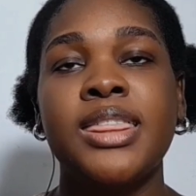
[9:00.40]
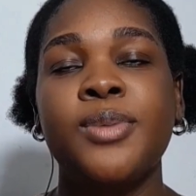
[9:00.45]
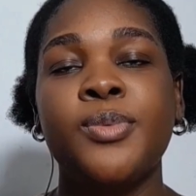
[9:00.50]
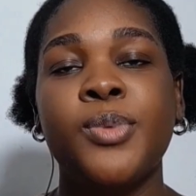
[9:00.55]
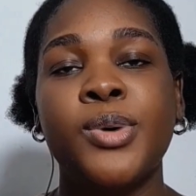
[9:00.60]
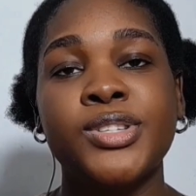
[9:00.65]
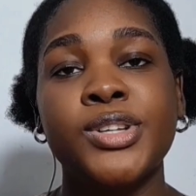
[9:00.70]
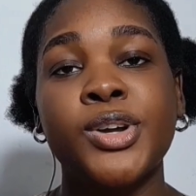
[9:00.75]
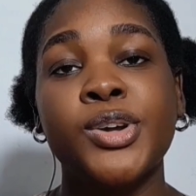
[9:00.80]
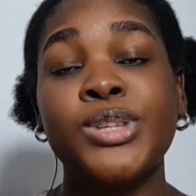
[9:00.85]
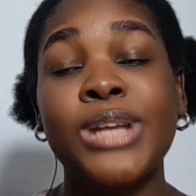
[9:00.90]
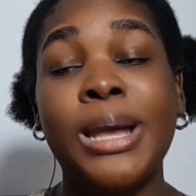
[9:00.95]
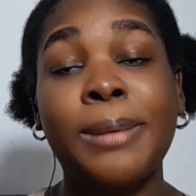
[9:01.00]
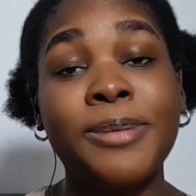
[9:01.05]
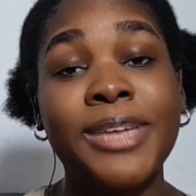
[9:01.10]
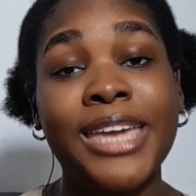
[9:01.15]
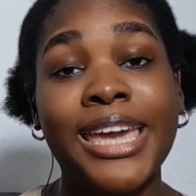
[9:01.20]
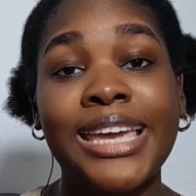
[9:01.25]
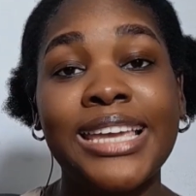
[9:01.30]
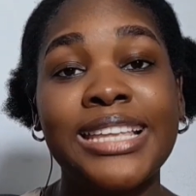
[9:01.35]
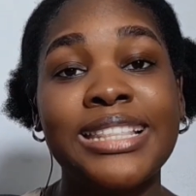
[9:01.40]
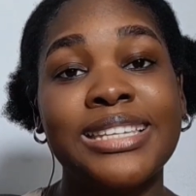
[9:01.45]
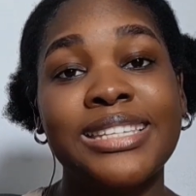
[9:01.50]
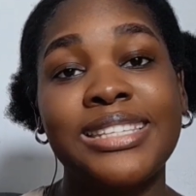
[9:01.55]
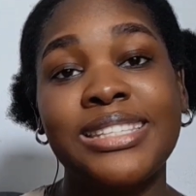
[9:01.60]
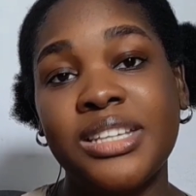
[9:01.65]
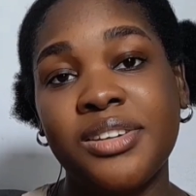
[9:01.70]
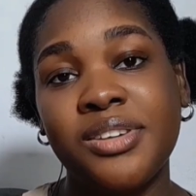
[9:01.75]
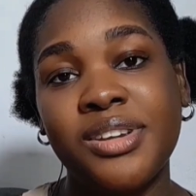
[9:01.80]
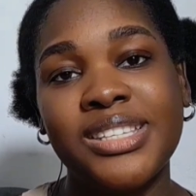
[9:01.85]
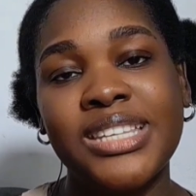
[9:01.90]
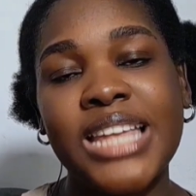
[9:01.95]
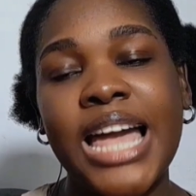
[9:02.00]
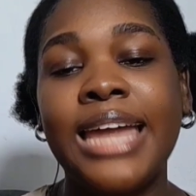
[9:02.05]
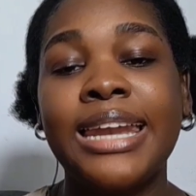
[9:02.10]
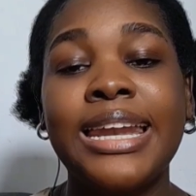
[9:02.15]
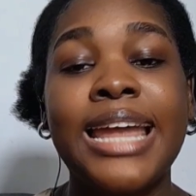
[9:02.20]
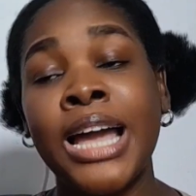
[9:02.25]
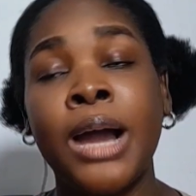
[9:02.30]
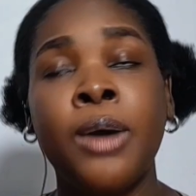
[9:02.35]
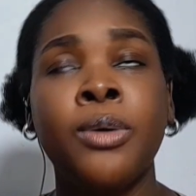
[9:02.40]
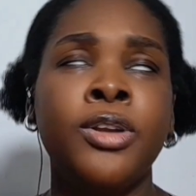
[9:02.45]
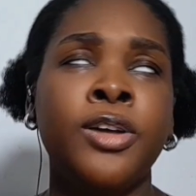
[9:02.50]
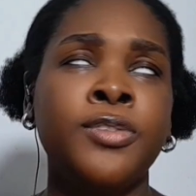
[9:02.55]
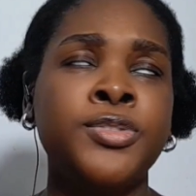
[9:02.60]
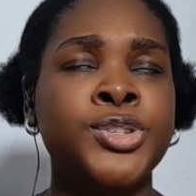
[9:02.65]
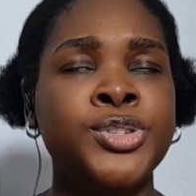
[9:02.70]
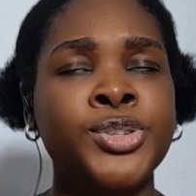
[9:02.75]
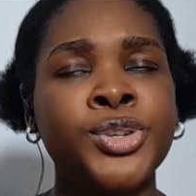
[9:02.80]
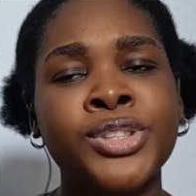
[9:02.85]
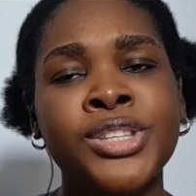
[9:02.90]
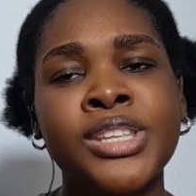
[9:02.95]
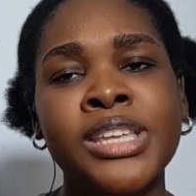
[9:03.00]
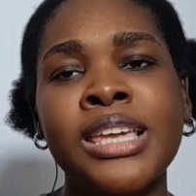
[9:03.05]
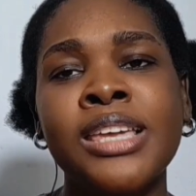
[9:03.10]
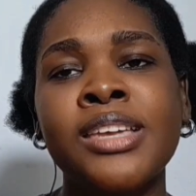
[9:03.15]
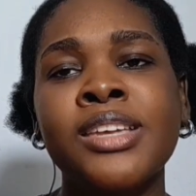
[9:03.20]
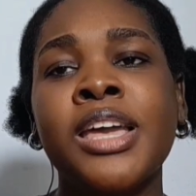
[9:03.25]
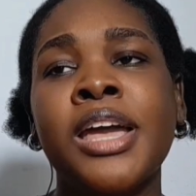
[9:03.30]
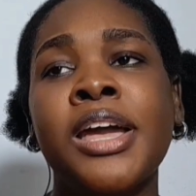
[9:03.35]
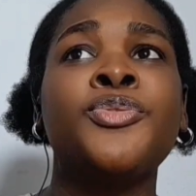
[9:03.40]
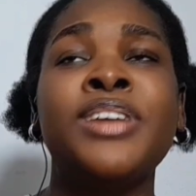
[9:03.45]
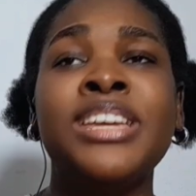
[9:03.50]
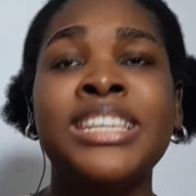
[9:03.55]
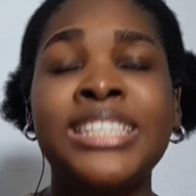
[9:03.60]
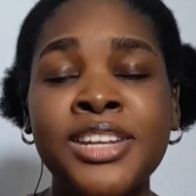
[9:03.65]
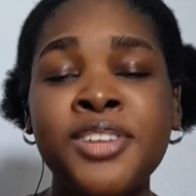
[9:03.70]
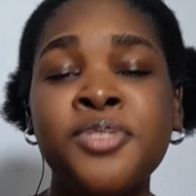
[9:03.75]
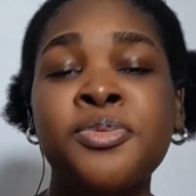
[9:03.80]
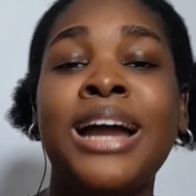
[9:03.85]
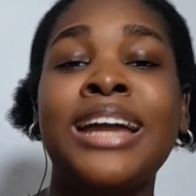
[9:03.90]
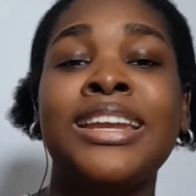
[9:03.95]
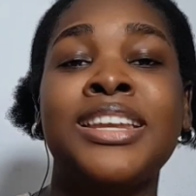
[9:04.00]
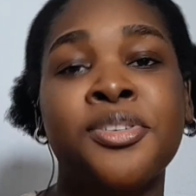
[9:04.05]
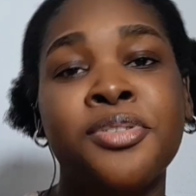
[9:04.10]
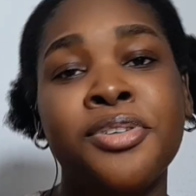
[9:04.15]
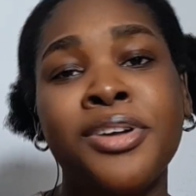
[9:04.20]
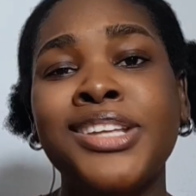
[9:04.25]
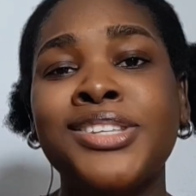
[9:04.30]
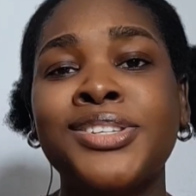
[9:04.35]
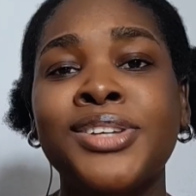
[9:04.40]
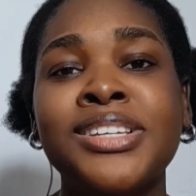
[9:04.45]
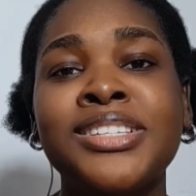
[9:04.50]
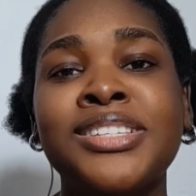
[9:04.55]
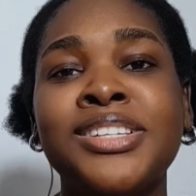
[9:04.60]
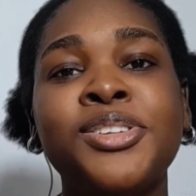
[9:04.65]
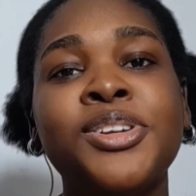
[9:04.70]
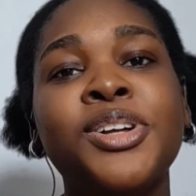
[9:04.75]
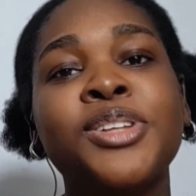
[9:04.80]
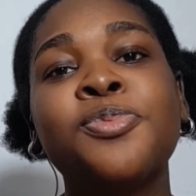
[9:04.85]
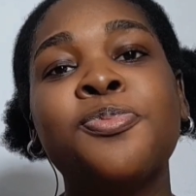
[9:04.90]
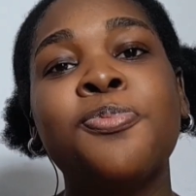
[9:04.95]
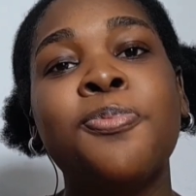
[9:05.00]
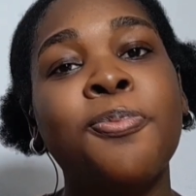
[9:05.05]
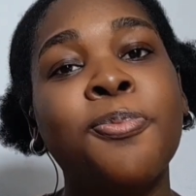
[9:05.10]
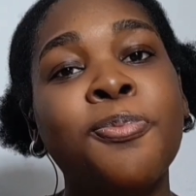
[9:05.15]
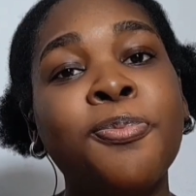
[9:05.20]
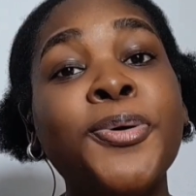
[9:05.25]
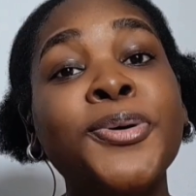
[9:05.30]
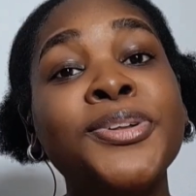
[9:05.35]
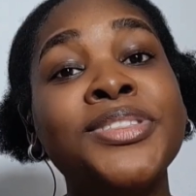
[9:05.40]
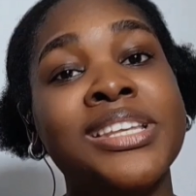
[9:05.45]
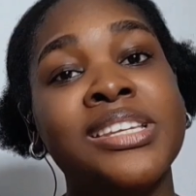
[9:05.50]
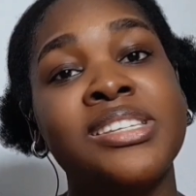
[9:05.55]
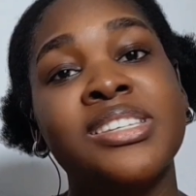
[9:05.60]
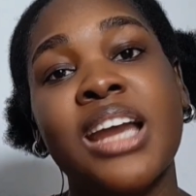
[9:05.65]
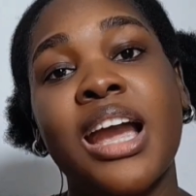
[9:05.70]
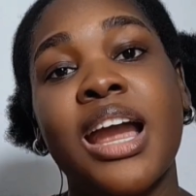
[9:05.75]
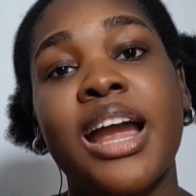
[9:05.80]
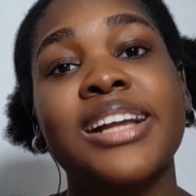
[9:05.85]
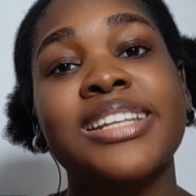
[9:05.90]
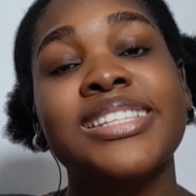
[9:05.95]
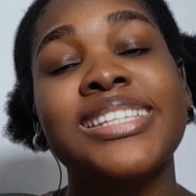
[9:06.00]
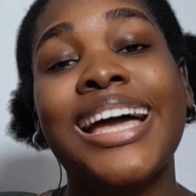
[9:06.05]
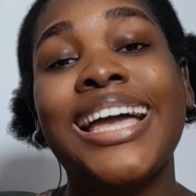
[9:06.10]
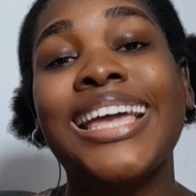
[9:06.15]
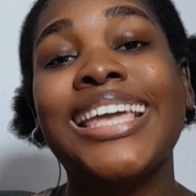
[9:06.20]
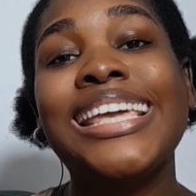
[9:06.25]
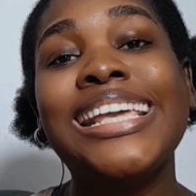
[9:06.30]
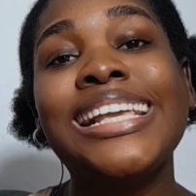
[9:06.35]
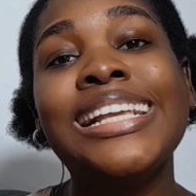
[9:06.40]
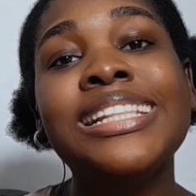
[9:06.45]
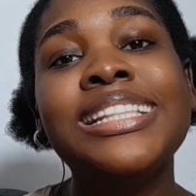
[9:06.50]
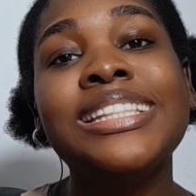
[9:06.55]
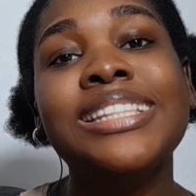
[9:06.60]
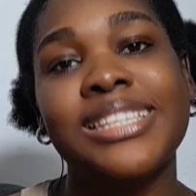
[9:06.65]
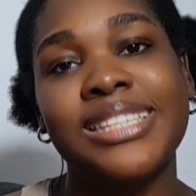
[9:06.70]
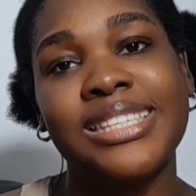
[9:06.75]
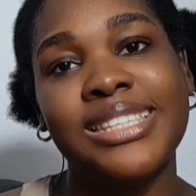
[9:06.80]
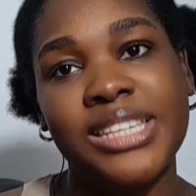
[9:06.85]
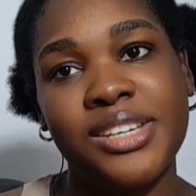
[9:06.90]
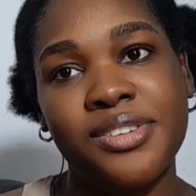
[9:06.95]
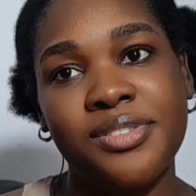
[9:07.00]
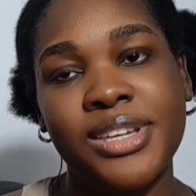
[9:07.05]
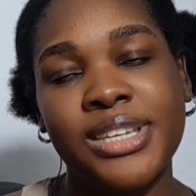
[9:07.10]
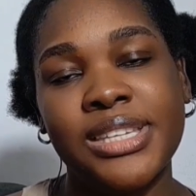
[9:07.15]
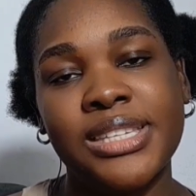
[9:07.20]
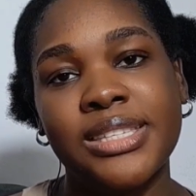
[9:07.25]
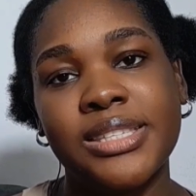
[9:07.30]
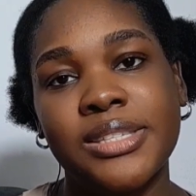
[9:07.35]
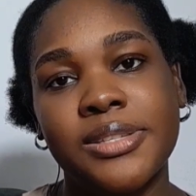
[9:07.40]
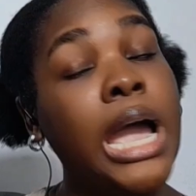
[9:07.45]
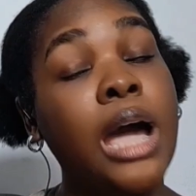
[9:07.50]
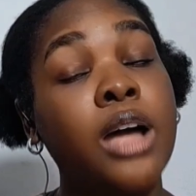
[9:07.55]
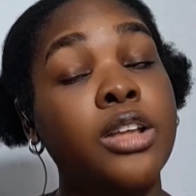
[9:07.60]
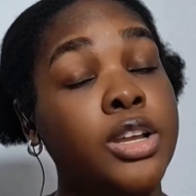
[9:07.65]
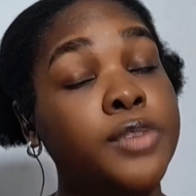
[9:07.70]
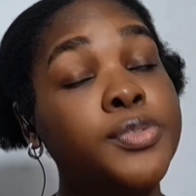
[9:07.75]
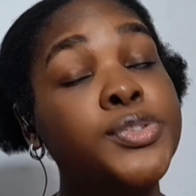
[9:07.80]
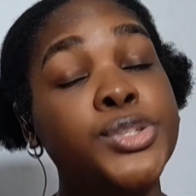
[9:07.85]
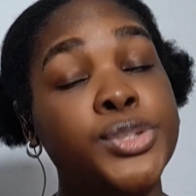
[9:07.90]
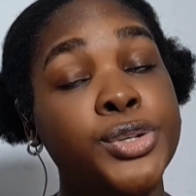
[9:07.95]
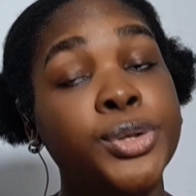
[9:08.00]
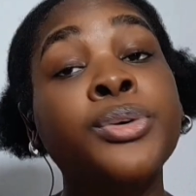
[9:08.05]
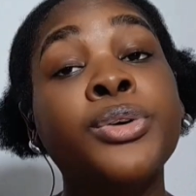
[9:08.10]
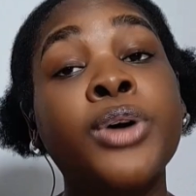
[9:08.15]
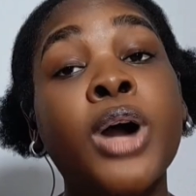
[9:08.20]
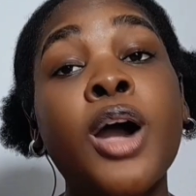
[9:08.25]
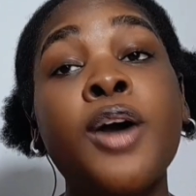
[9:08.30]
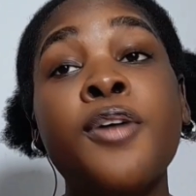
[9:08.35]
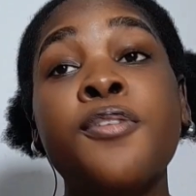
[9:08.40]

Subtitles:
was not going to appear in this series, and I would love to know the reason why the creators did not put this character in the series. I'd love to know.